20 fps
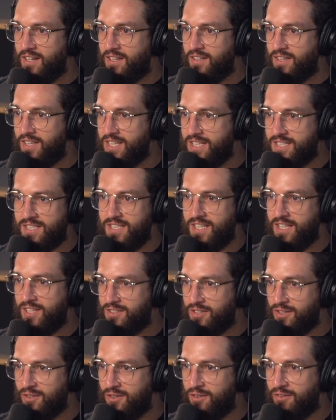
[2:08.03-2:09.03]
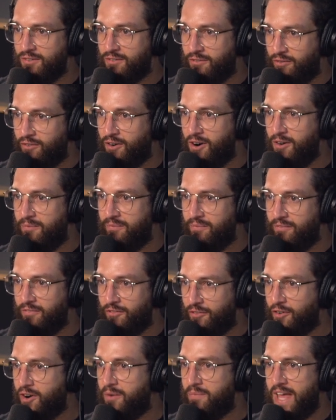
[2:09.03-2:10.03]
listening to from
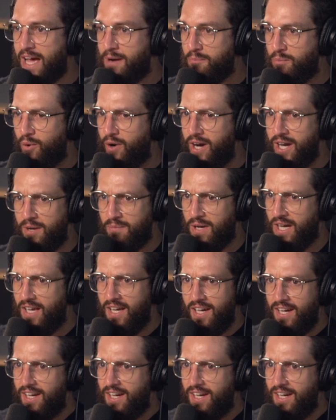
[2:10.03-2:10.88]
that point. But